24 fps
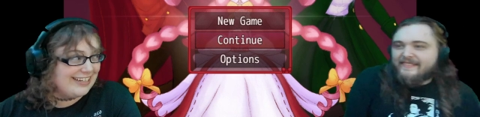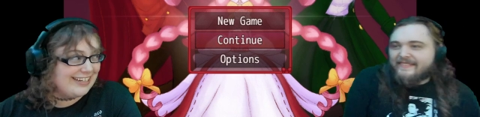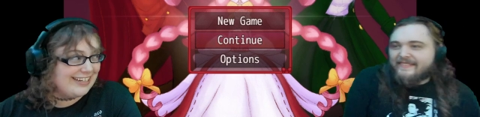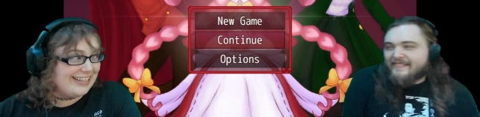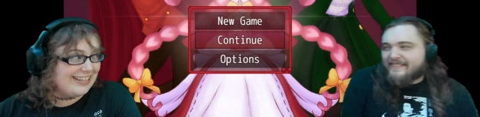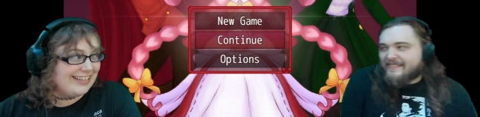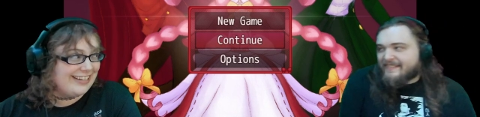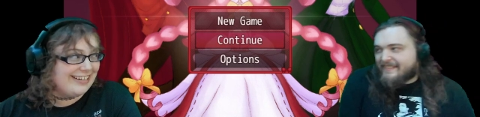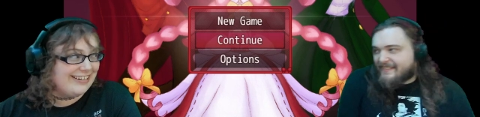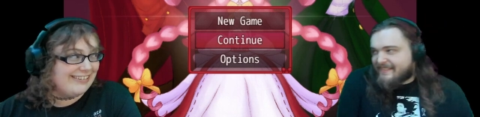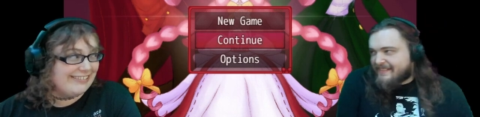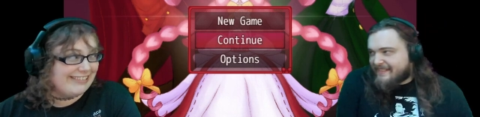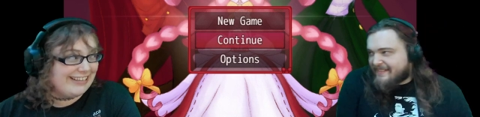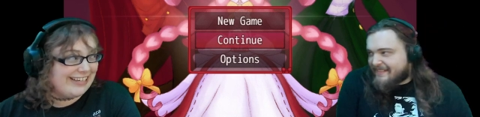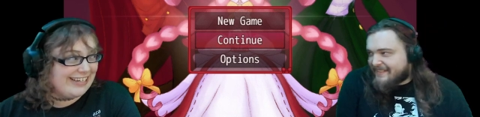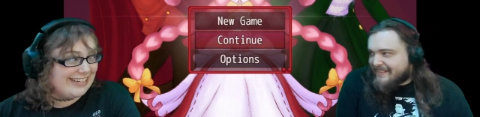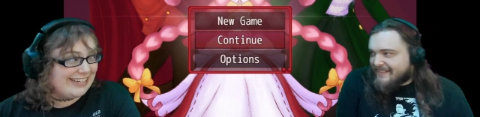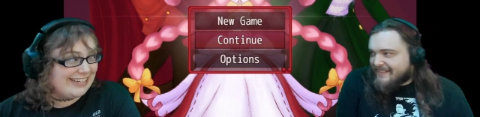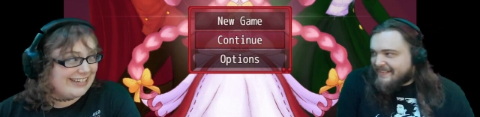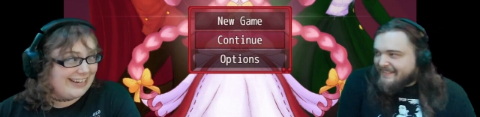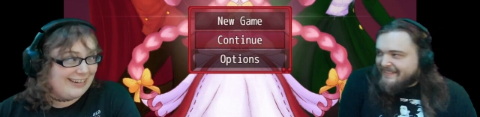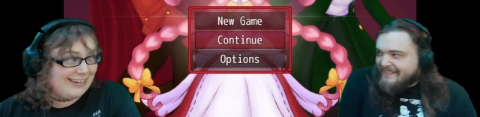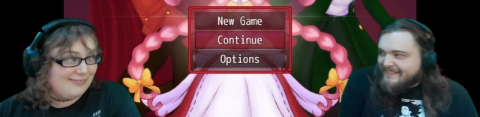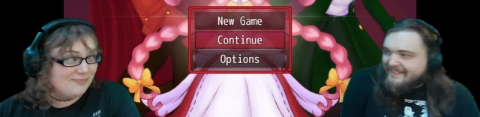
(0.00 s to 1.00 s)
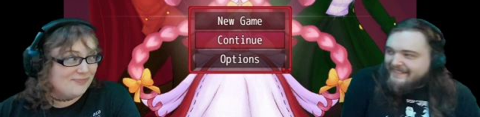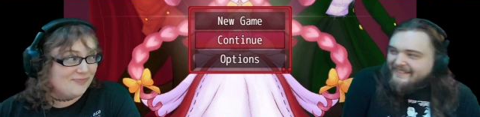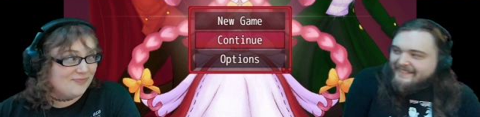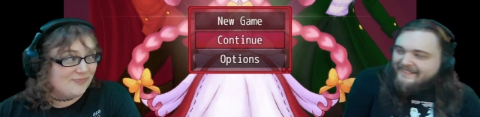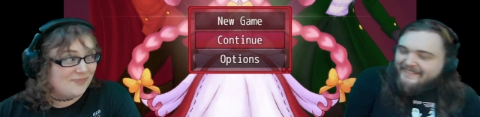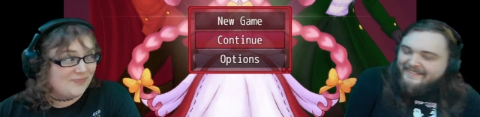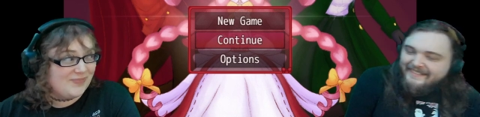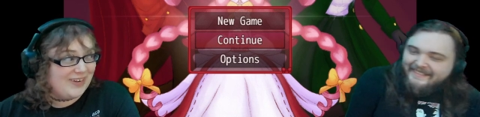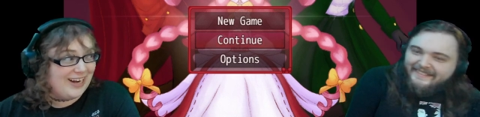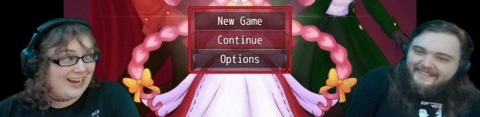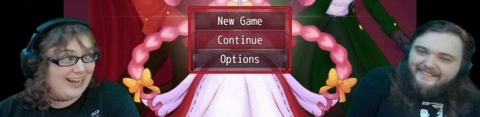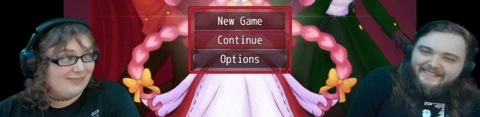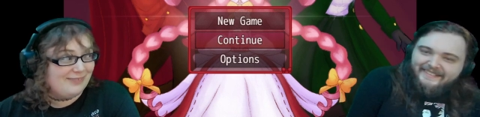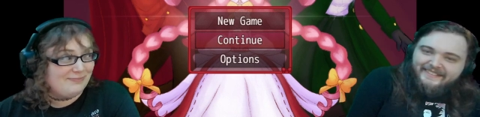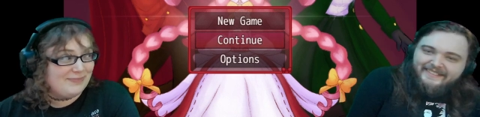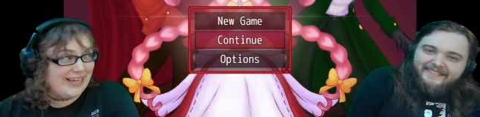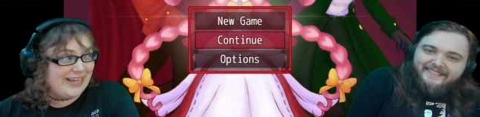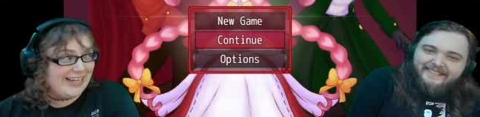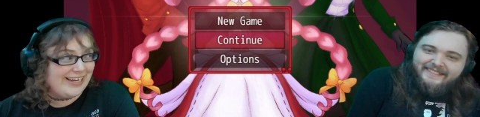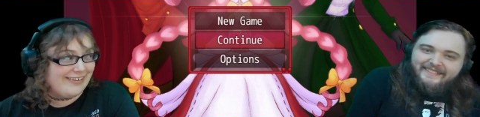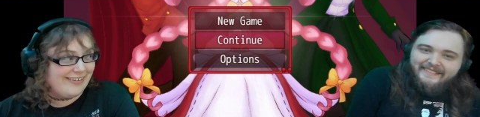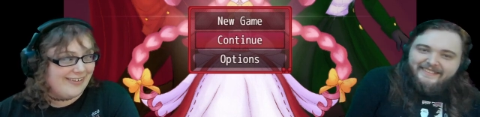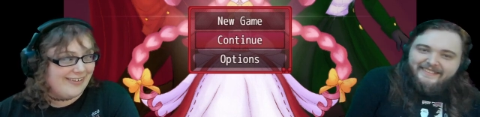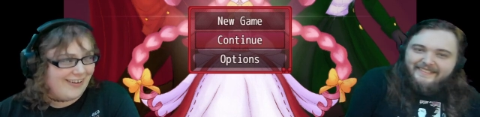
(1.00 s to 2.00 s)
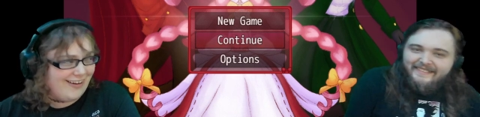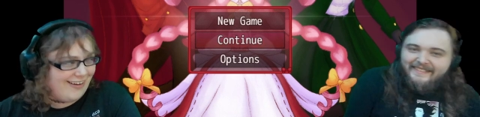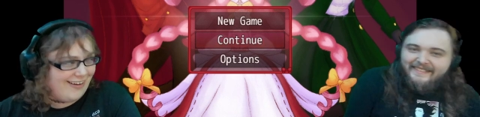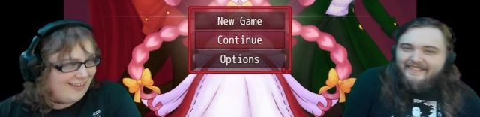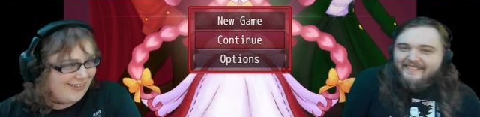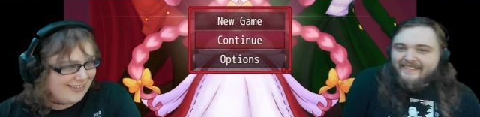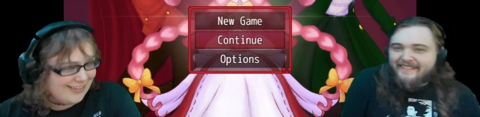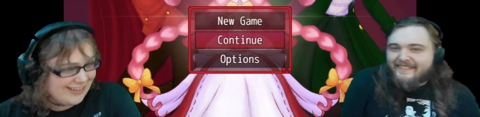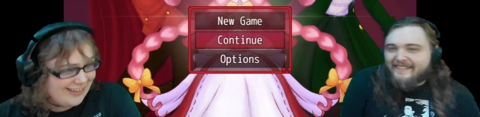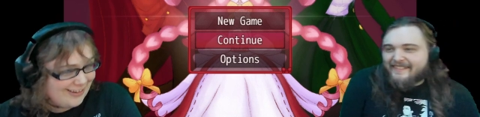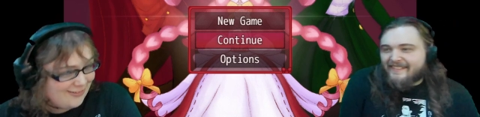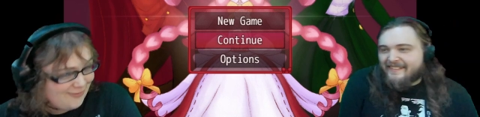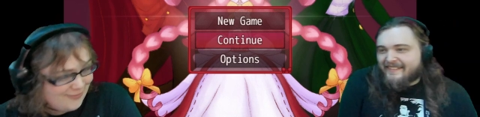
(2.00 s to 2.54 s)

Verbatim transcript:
Speaker 1: clearly i'm not mad at all here we